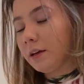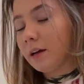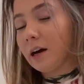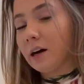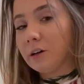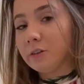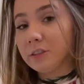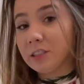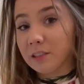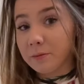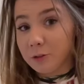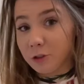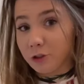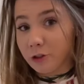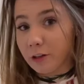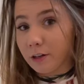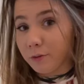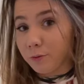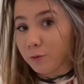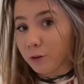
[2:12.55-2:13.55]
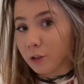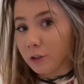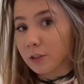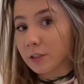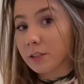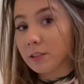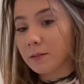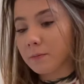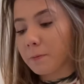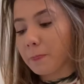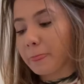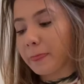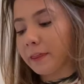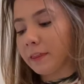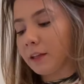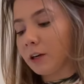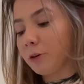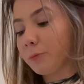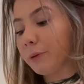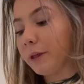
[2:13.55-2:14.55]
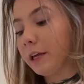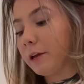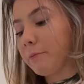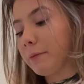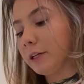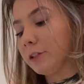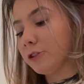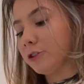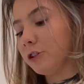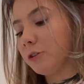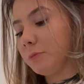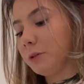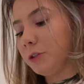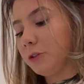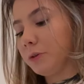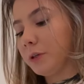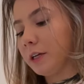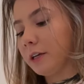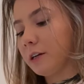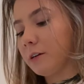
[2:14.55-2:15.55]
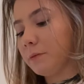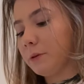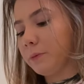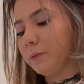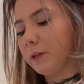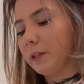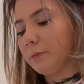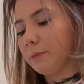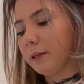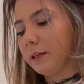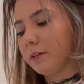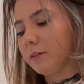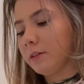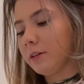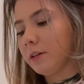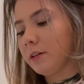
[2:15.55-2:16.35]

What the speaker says: I'll demonstrate it first, and then I'll play a metronome and you can come in with me.